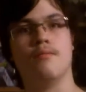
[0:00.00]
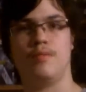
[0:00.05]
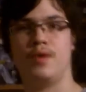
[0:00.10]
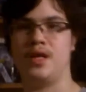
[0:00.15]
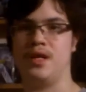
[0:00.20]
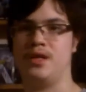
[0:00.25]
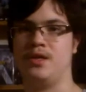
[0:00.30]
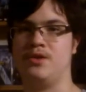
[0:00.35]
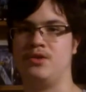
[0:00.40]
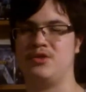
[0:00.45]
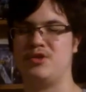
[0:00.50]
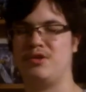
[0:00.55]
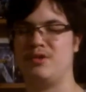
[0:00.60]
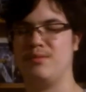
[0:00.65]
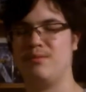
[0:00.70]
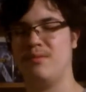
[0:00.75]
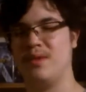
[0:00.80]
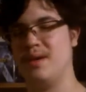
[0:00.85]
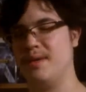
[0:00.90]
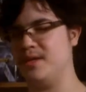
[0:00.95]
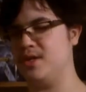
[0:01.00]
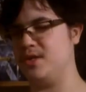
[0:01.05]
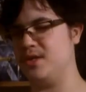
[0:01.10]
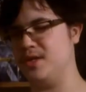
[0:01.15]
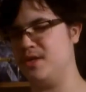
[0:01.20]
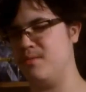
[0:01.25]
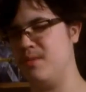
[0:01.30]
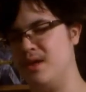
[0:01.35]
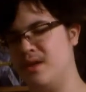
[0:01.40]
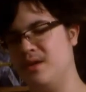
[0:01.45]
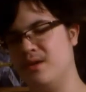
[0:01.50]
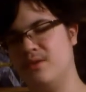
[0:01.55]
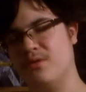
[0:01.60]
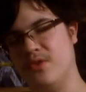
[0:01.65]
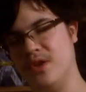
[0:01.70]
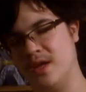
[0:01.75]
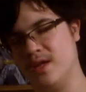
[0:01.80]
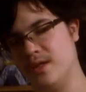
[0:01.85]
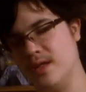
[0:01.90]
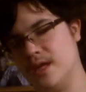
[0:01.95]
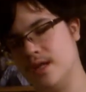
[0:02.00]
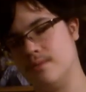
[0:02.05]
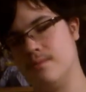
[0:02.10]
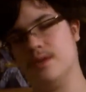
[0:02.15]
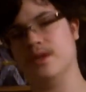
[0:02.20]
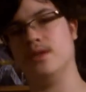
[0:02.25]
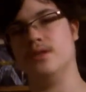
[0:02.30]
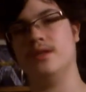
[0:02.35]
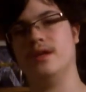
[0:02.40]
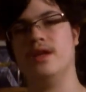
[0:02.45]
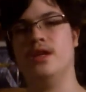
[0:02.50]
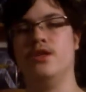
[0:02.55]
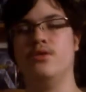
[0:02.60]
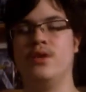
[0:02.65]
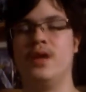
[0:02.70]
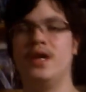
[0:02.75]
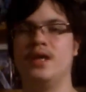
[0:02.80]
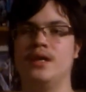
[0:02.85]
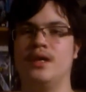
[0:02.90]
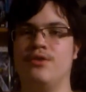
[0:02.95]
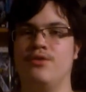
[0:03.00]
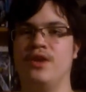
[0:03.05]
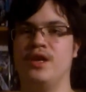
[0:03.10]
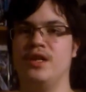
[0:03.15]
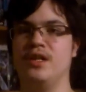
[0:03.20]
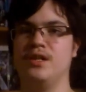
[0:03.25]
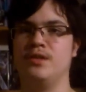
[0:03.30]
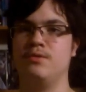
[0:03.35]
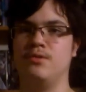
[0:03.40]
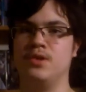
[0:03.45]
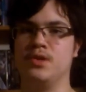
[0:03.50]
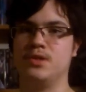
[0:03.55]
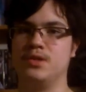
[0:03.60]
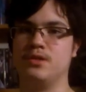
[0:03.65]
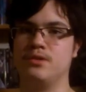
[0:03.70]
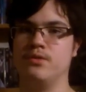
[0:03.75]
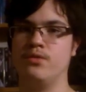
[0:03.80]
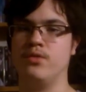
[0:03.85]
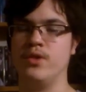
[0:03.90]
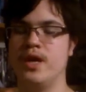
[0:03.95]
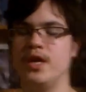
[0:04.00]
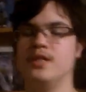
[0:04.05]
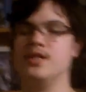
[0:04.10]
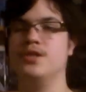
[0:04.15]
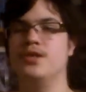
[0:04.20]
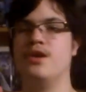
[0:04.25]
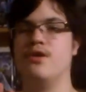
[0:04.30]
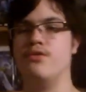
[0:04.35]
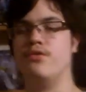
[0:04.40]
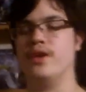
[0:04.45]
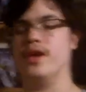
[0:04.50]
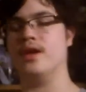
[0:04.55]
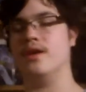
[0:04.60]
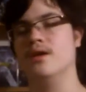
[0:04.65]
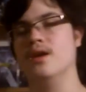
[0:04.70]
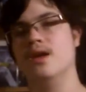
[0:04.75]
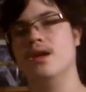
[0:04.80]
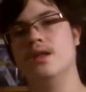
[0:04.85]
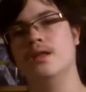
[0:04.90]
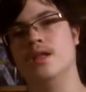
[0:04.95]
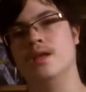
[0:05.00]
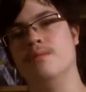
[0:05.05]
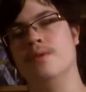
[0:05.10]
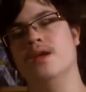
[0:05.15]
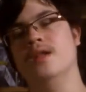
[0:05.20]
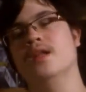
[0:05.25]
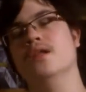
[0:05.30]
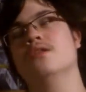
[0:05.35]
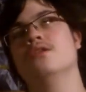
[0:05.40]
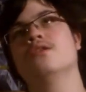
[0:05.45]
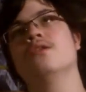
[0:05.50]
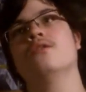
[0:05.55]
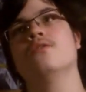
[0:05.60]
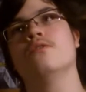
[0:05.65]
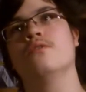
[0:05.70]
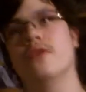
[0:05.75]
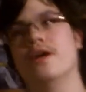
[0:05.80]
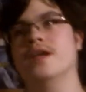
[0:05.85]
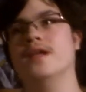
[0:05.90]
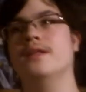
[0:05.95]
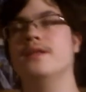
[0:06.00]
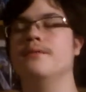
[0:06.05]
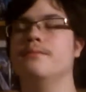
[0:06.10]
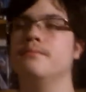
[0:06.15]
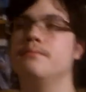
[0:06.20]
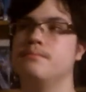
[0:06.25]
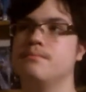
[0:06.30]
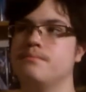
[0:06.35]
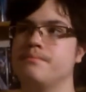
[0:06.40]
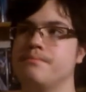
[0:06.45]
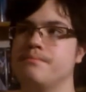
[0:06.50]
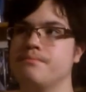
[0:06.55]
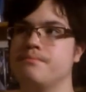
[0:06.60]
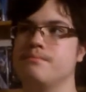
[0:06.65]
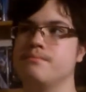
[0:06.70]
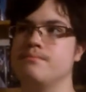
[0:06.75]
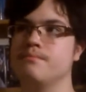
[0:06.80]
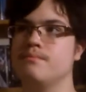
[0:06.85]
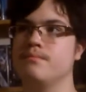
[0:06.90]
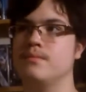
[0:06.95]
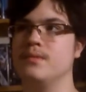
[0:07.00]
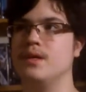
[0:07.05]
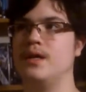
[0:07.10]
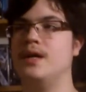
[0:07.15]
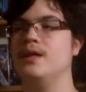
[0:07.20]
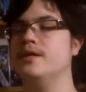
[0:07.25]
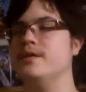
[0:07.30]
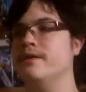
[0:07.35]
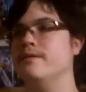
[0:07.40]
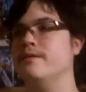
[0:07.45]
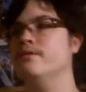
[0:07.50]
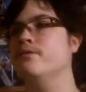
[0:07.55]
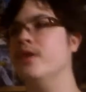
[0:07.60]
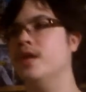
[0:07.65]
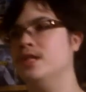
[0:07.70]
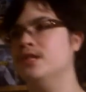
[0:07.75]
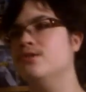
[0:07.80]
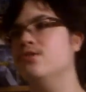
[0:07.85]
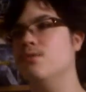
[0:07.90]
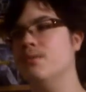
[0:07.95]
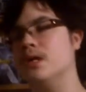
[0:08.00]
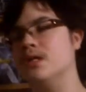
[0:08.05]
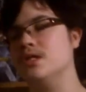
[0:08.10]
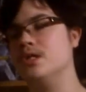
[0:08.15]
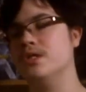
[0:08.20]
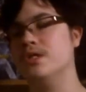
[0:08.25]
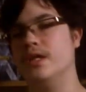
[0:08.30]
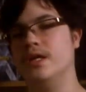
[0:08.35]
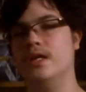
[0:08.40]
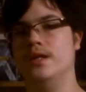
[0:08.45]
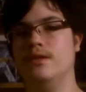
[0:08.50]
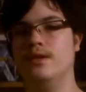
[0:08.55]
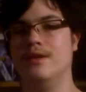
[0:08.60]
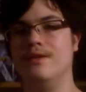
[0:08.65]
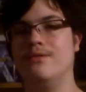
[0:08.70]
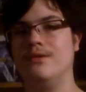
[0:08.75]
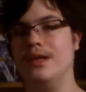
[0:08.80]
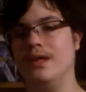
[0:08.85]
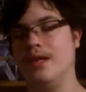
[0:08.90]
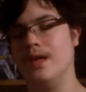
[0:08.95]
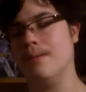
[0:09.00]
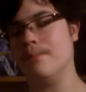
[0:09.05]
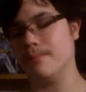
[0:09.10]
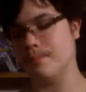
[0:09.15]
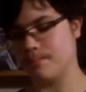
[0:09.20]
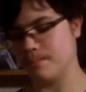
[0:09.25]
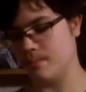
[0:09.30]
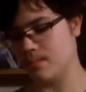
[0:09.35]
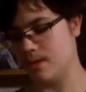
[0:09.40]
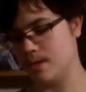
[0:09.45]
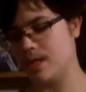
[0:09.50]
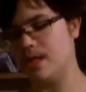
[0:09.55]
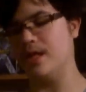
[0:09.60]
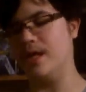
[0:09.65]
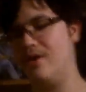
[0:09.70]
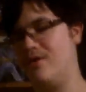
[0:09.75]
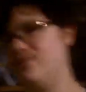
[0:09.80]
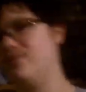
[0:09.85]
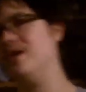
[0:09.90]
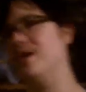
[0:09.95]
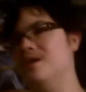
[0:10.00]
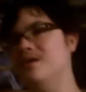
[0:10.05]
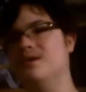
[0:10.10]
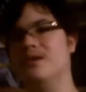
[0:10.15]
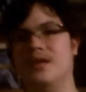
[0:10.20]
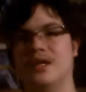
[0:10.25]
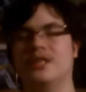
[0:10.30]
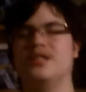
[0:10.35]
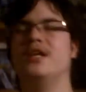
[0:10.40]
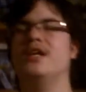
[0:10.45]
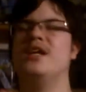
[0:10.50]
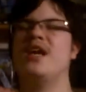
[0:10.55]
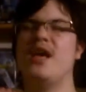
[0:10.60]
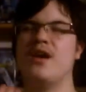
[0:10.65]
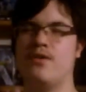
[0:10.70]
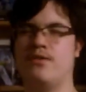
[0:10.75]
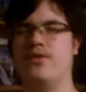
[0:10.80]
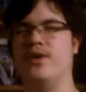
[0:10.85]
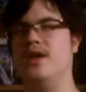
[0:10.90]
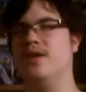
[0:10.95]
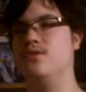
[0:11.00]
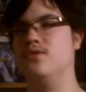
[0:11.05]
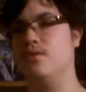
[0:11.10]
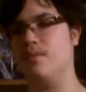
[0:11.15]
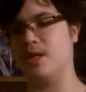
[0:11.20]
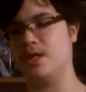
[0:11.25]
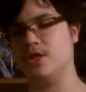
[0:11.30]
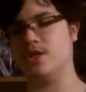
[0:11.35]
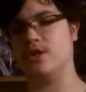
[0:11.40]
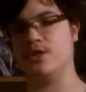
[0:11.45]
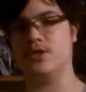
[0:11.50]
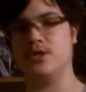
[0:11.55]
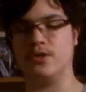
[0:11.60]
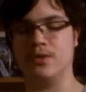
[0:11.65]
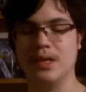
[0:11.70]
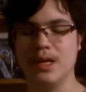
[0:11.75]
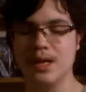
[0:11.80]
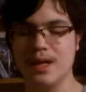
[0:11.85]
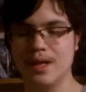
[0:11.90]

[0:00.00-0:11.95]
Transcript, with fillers: maybe it maybe doesn't think that, but anyway, I think it was great and everything. They made it great. I say great too much and everything, and everything. I say everything too much also,